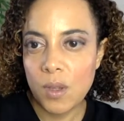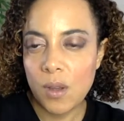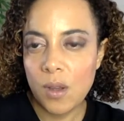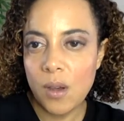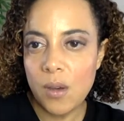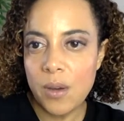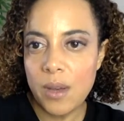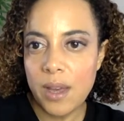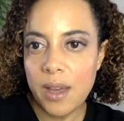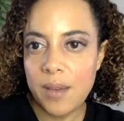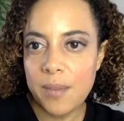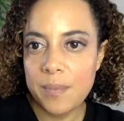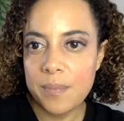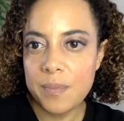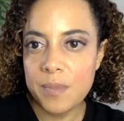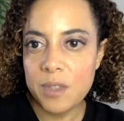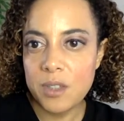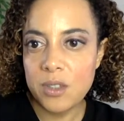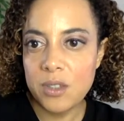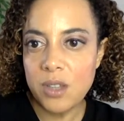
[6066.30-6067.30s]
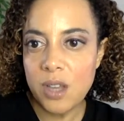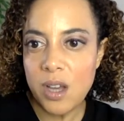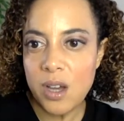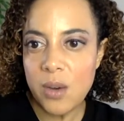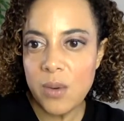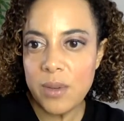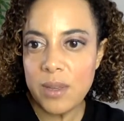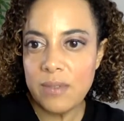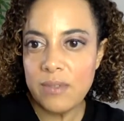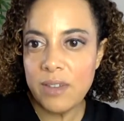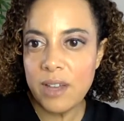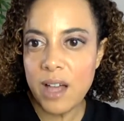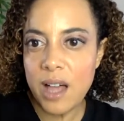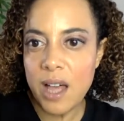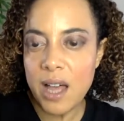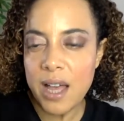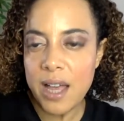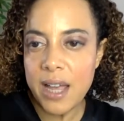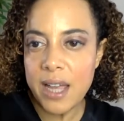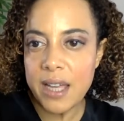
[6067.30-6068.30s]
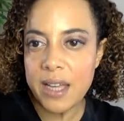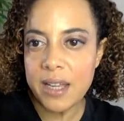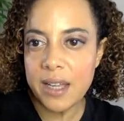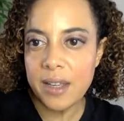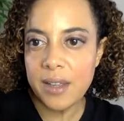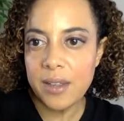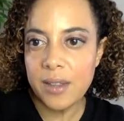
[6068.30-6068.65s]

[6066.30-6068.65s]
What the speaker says: Okay, so we've got